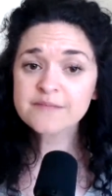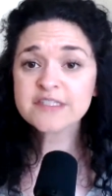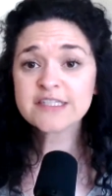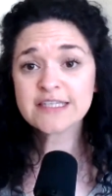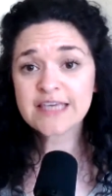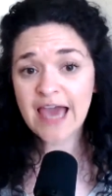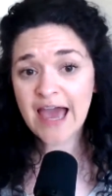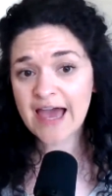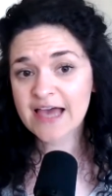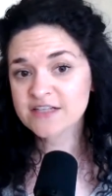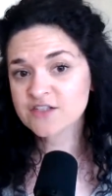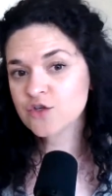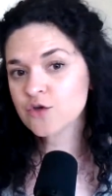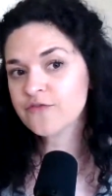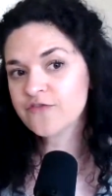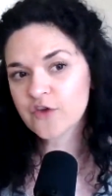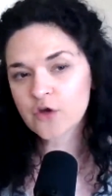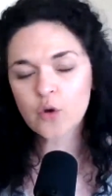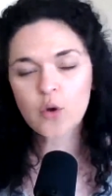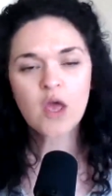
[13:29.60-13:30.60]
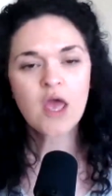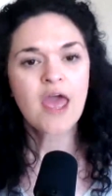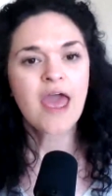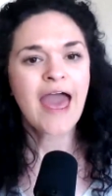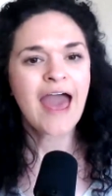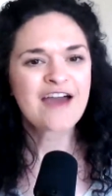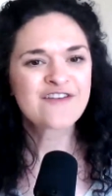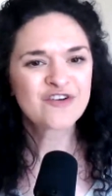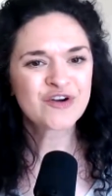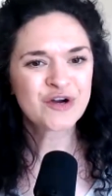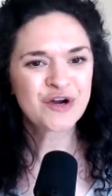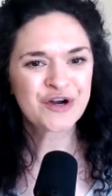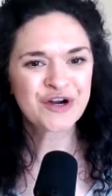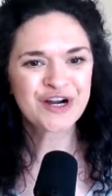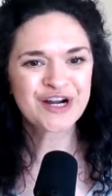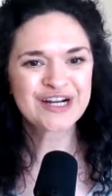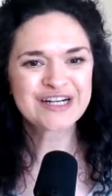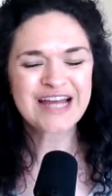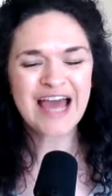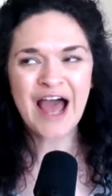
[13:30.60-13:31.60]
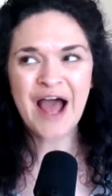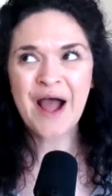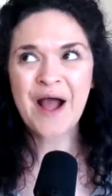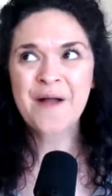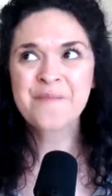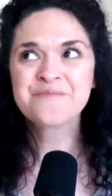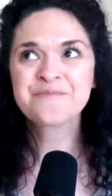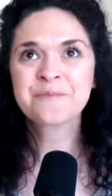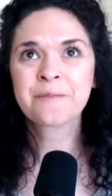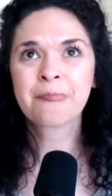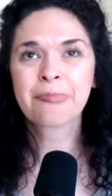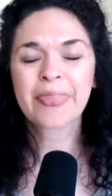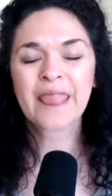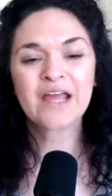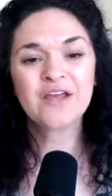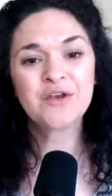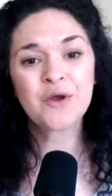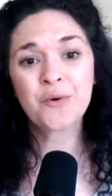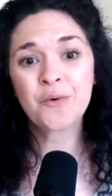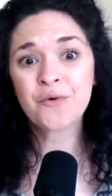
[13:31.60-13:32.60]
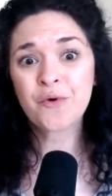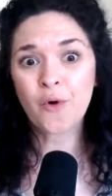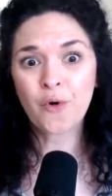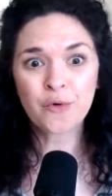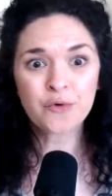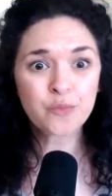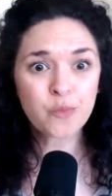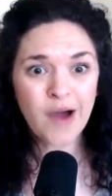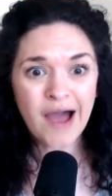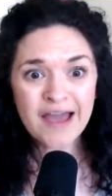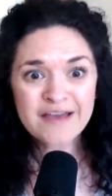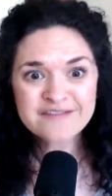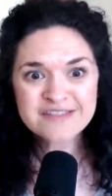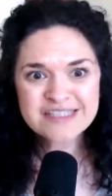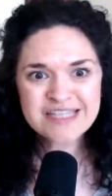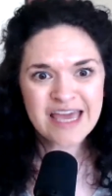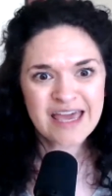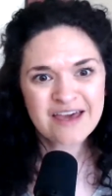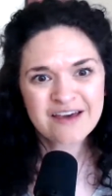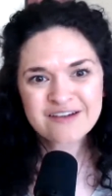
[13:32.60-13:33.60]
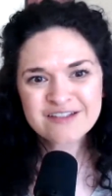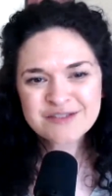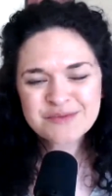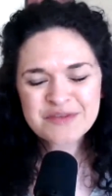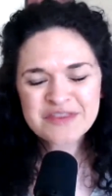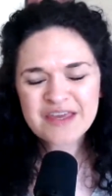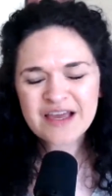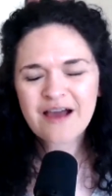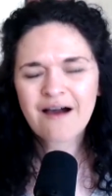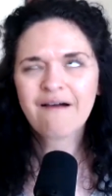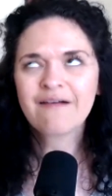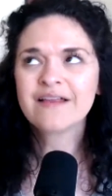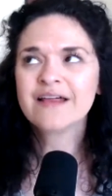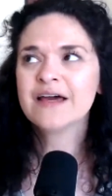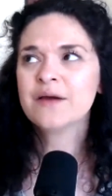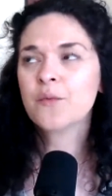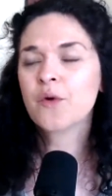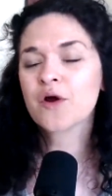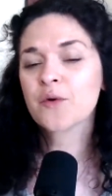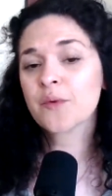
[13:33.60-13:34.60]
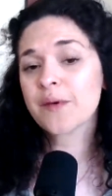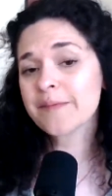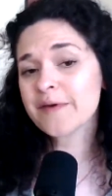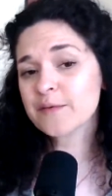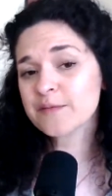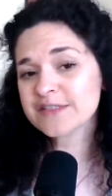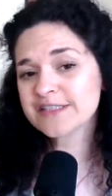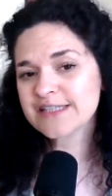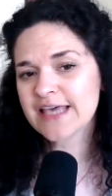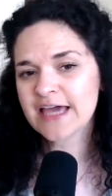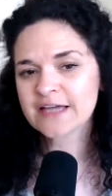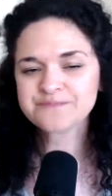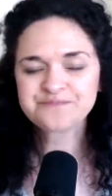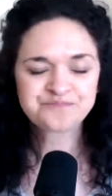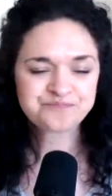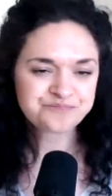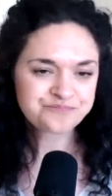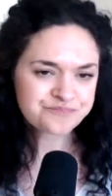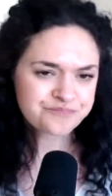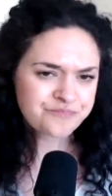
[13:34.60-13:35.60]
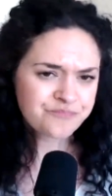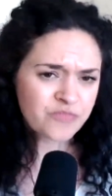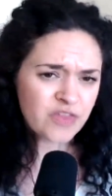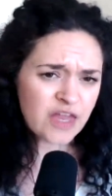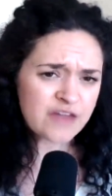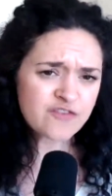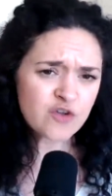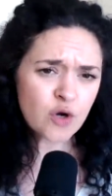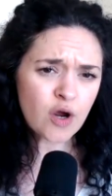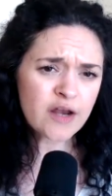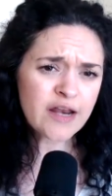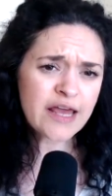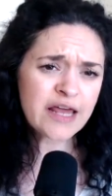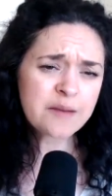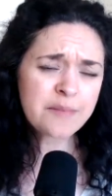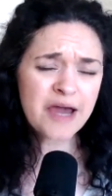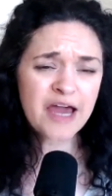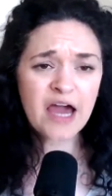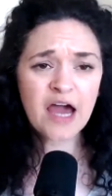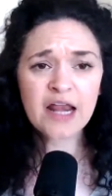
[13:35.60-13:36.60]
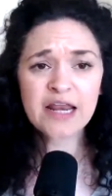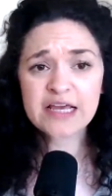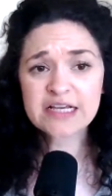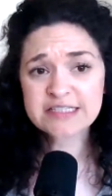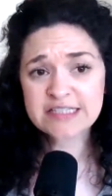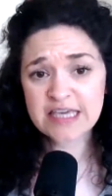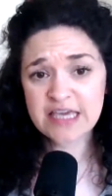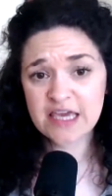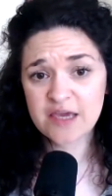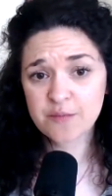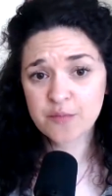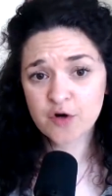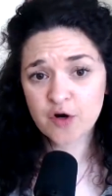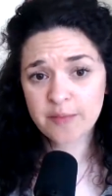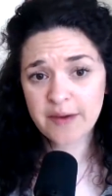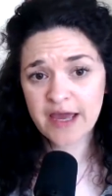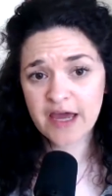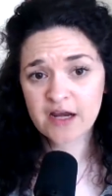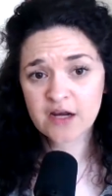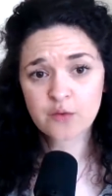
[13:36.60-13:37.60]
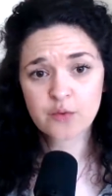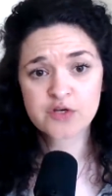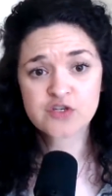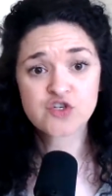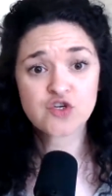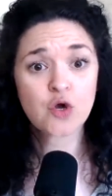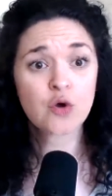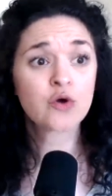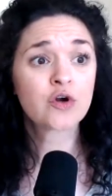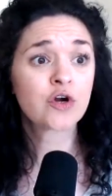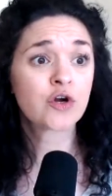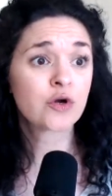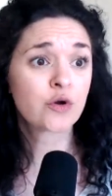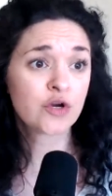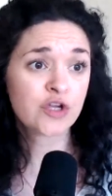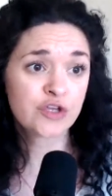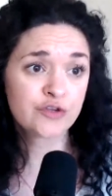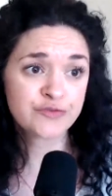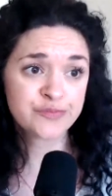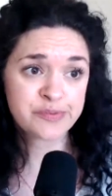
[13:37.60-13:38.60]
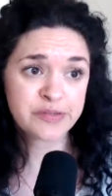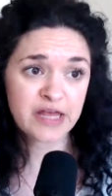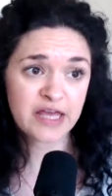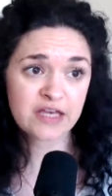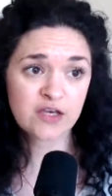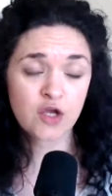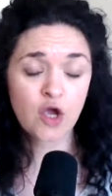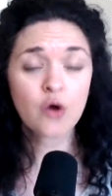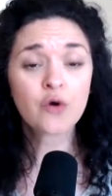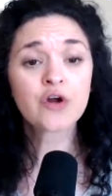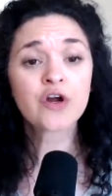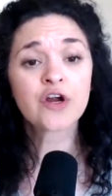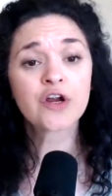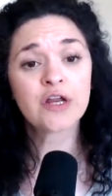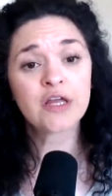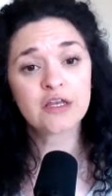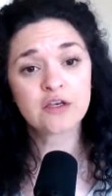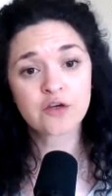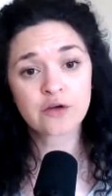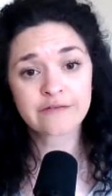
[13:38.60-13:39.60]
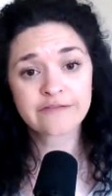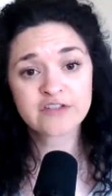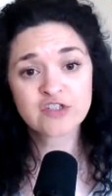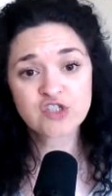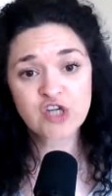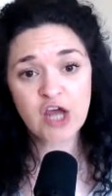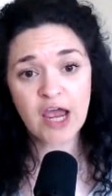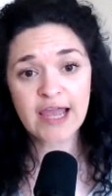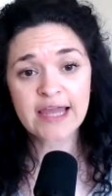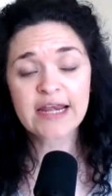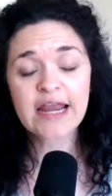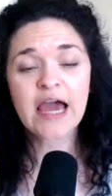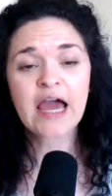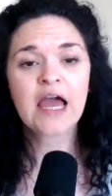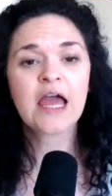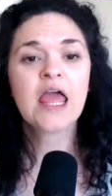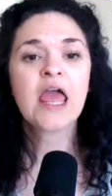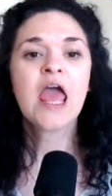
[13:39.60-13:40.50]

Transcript: yeah. So if you ever heard, old wives' tales, what they call it, where women would say, if you're on antibiotics, eat probiotic-rich yogurt or use plain yogurt in your vagina.